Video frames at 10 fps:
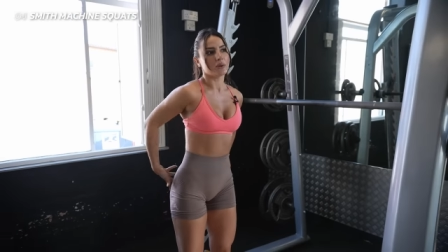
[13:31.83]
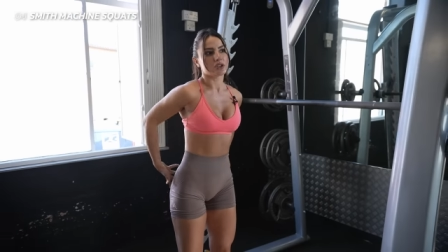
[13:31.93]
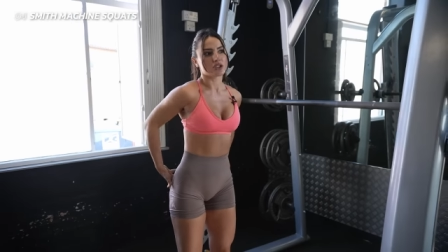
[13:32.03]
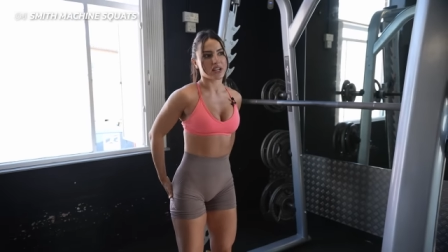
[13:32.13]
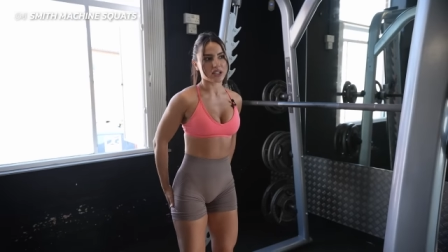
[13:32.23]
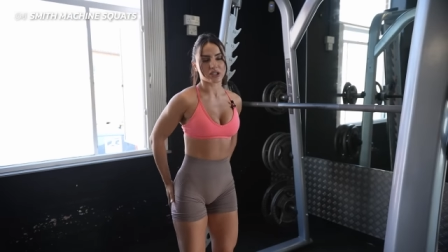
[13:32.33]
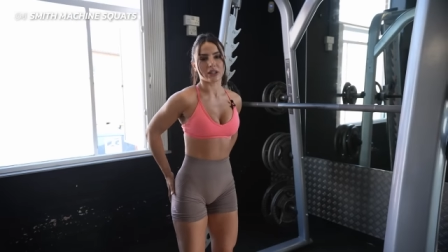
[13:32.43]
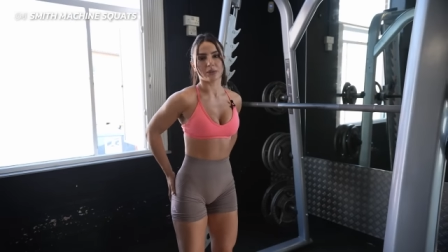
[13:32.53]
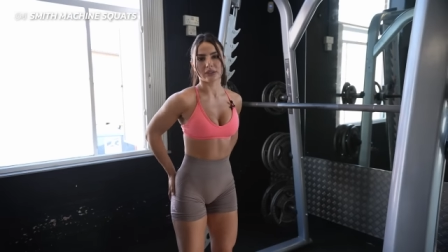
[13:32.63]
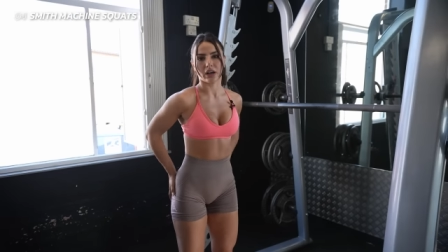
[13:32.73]
which
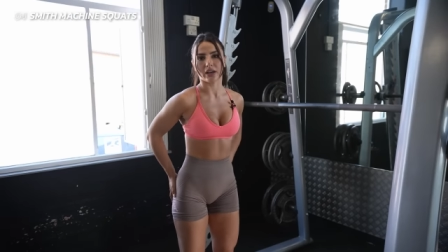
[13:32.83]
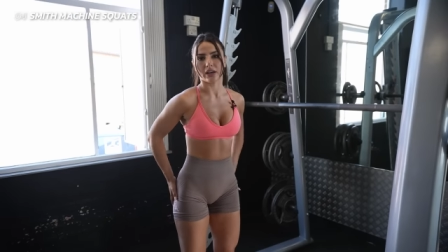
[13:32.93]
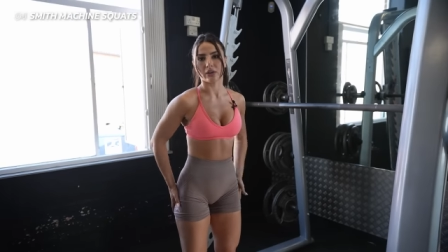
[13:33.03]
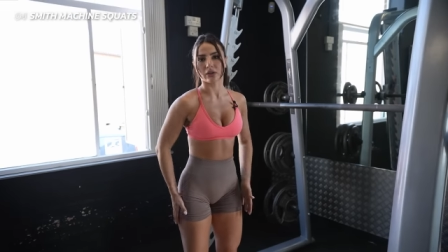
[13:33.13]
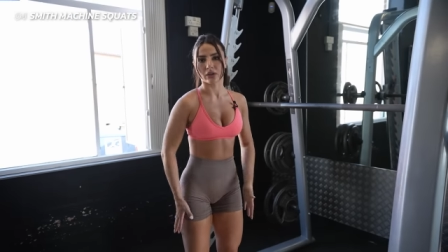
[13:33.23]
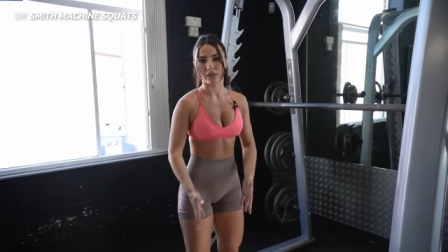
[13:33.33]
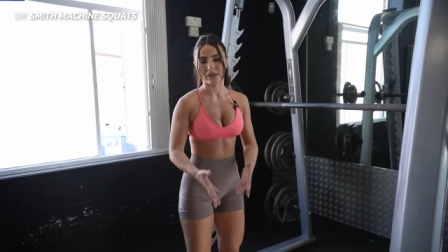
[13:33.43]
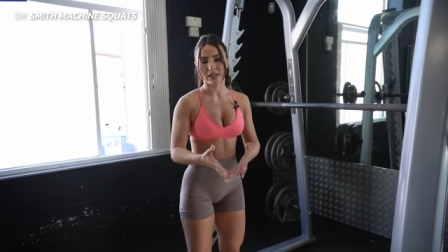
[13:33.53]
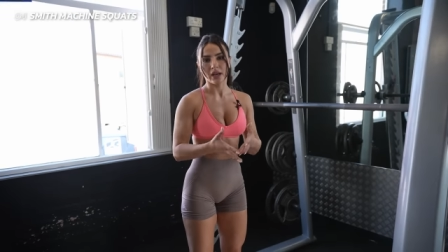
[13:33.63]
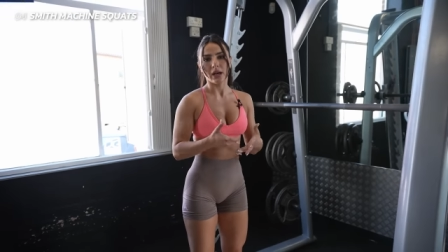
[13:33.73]
naturally will target your
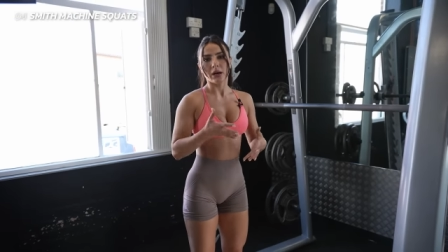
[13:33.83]
glutes